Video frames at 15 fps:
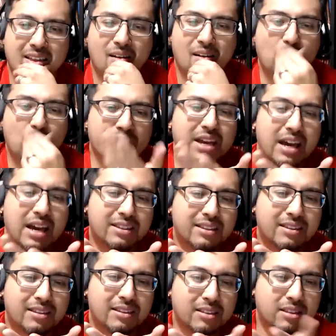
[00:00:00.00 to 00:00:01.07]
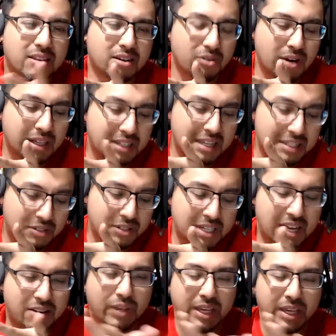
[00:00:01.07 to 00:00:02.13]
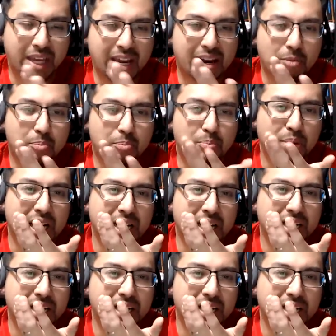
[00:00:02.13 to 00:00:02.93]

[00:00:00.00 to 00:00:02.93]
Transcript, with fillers: well, yeah, the correct answer is I don't care, but